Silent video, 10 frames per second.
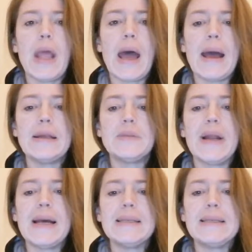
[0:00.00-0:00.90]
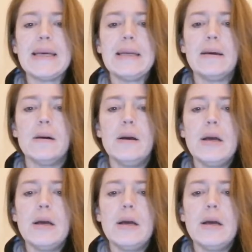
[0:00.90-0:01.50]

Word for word: and Blandina.